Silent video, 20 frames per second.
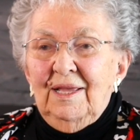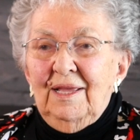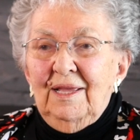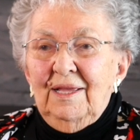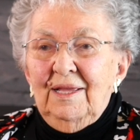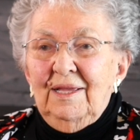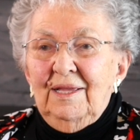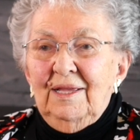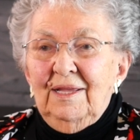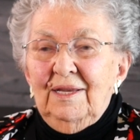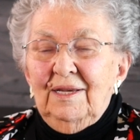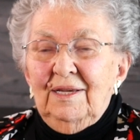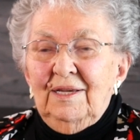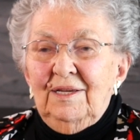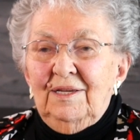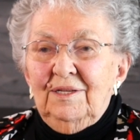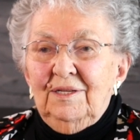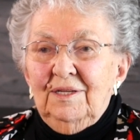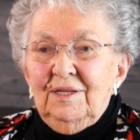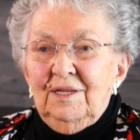
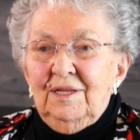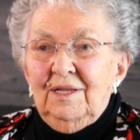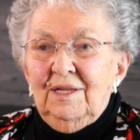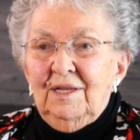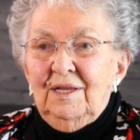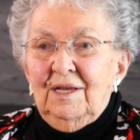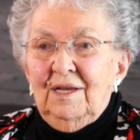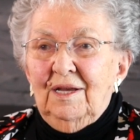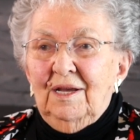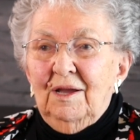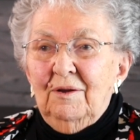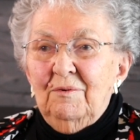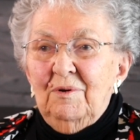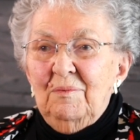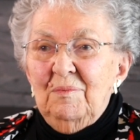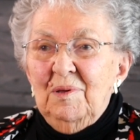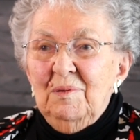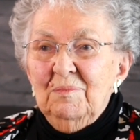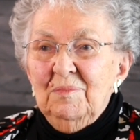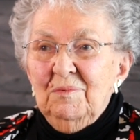And I
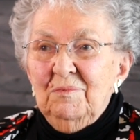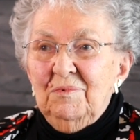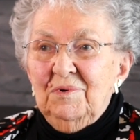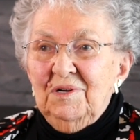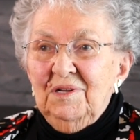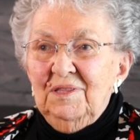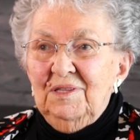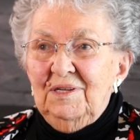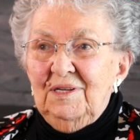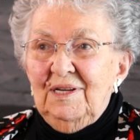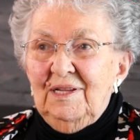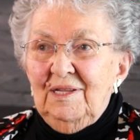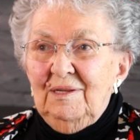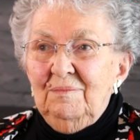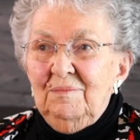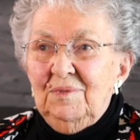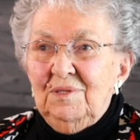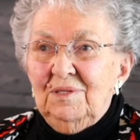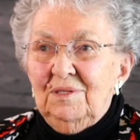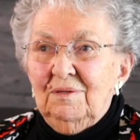remember one of the
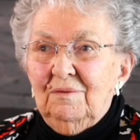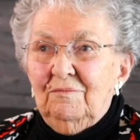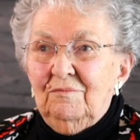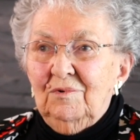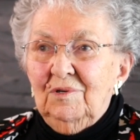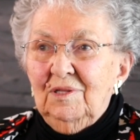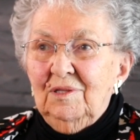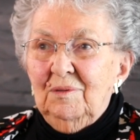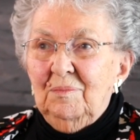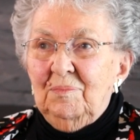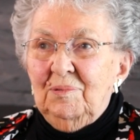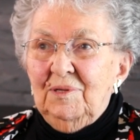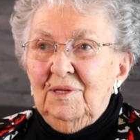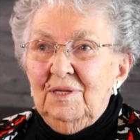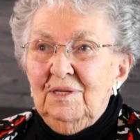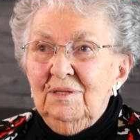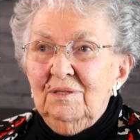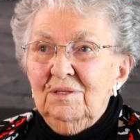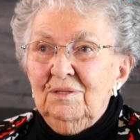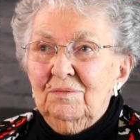names of one of the
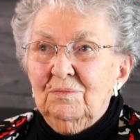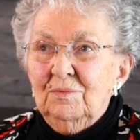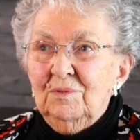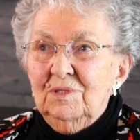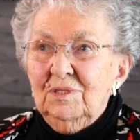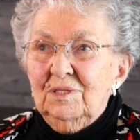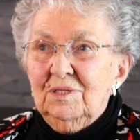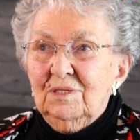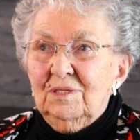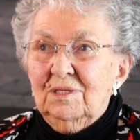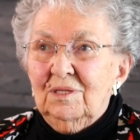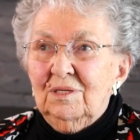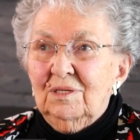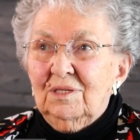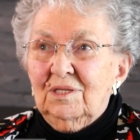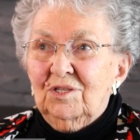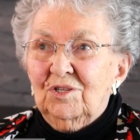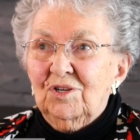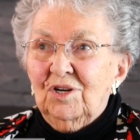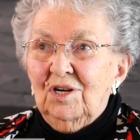players was
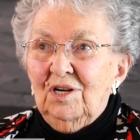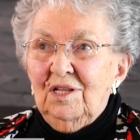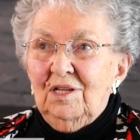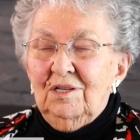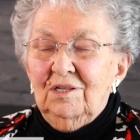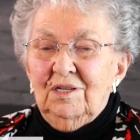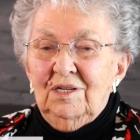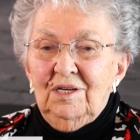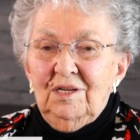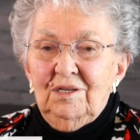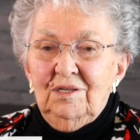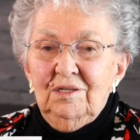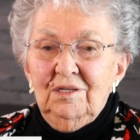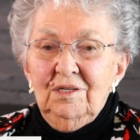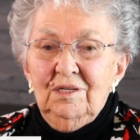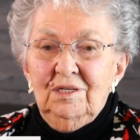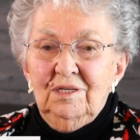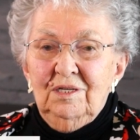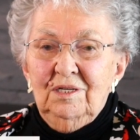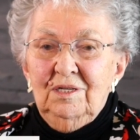Charlie
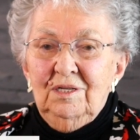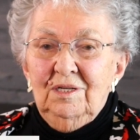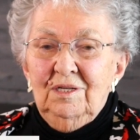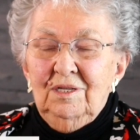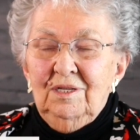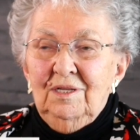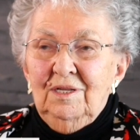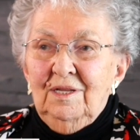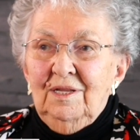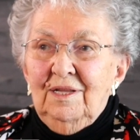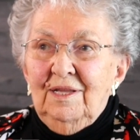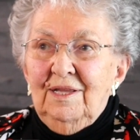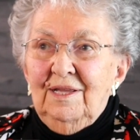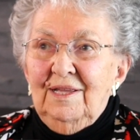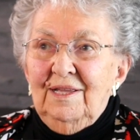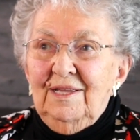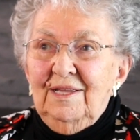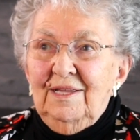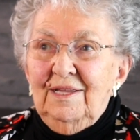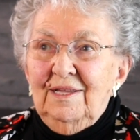Conacher
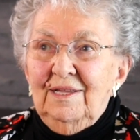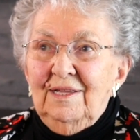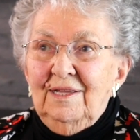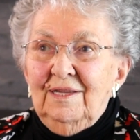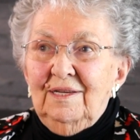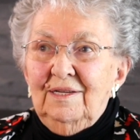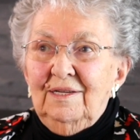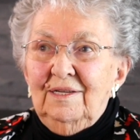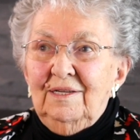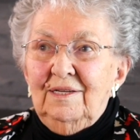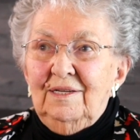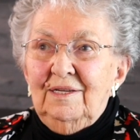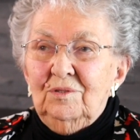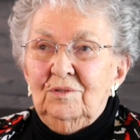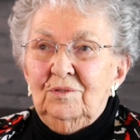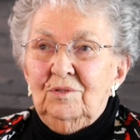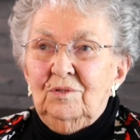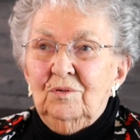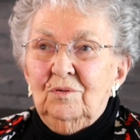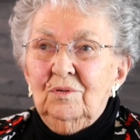and
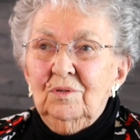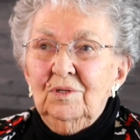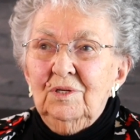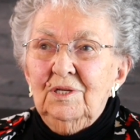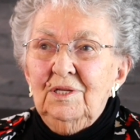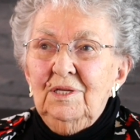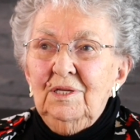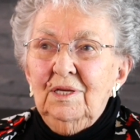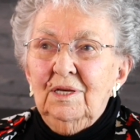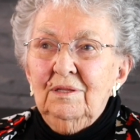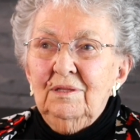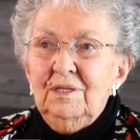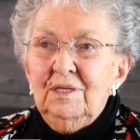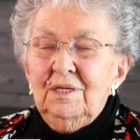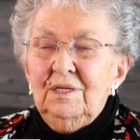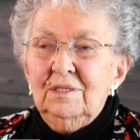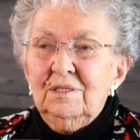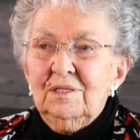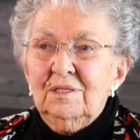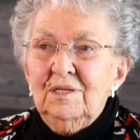Doherty, I
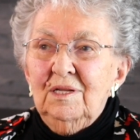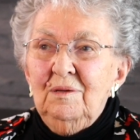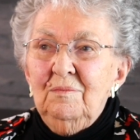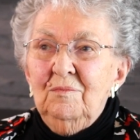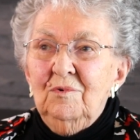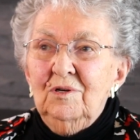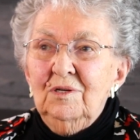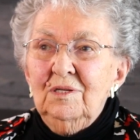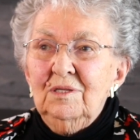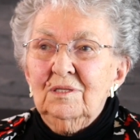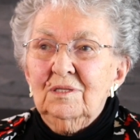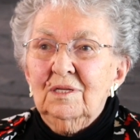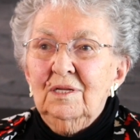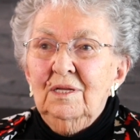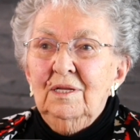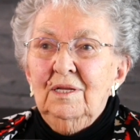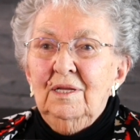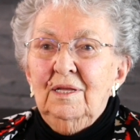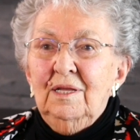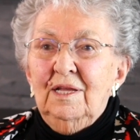think his name was,
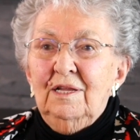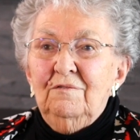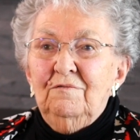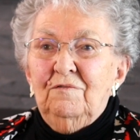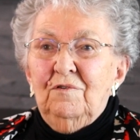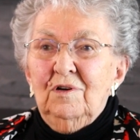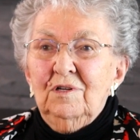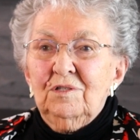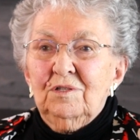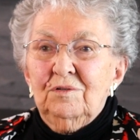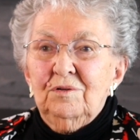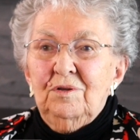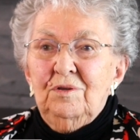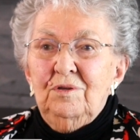and Foster